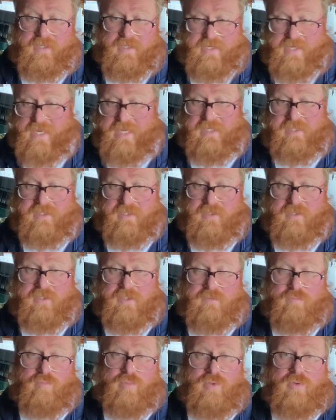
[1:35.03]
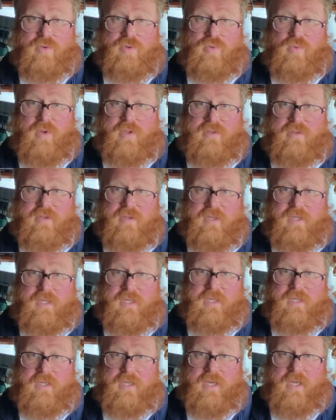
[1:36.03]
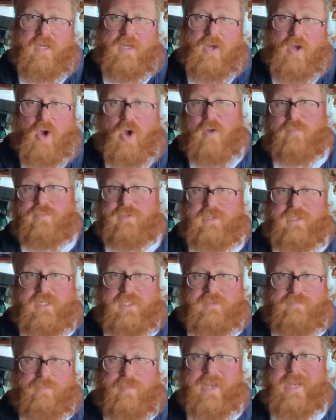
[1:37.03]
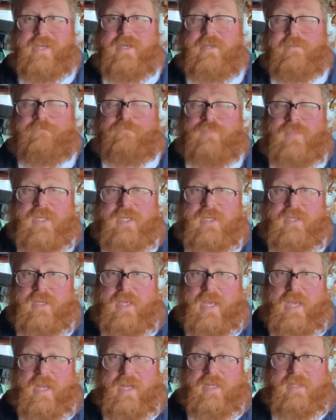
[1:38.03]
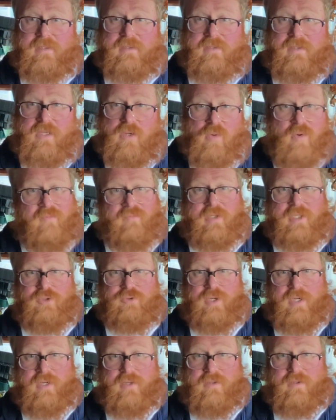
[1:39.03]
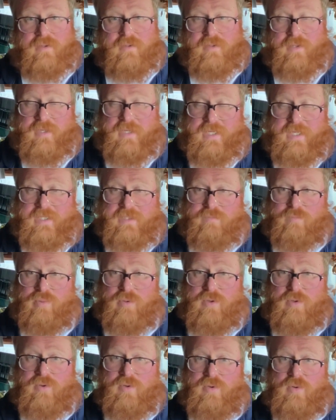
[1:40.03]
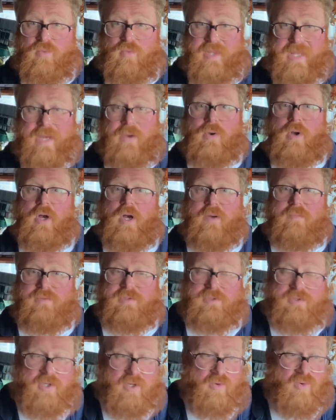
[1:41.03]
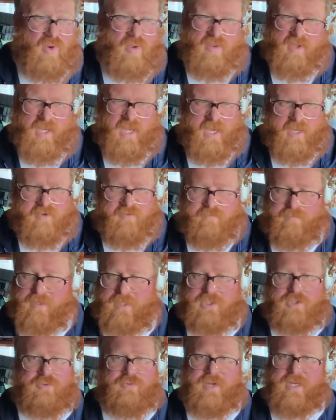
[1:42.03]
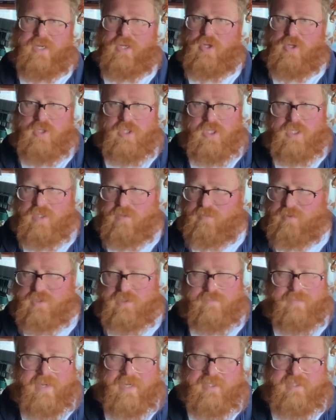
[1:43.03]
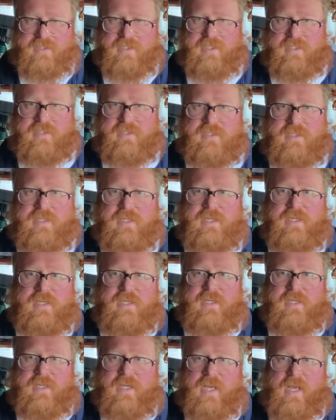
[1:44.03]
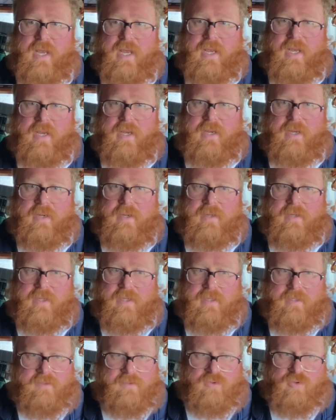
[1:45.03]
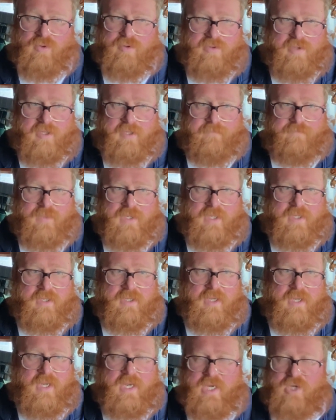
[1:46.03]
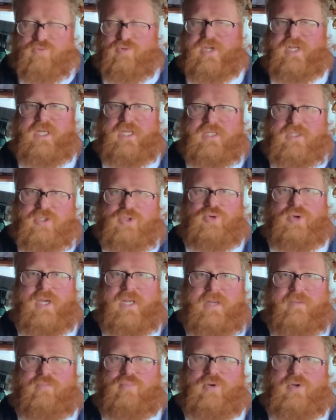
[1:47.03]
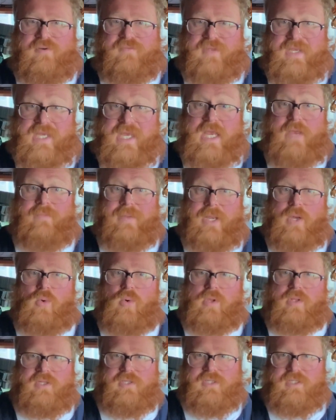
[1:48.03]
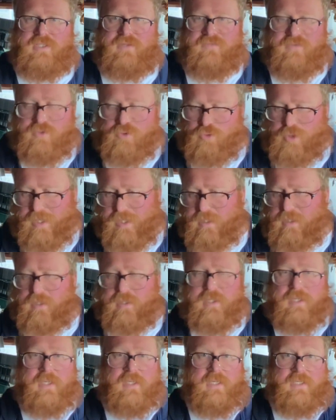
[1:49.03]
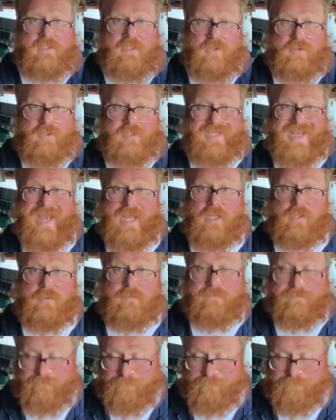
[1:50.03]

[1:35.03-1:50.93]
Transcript: yeast that's brewed with hops is beer, and the equivalent drink that is brewed without hops, so other kind of bittering herbs, spices, and other ingredients to try and improve the keeping qualities of the drink, is known as ale.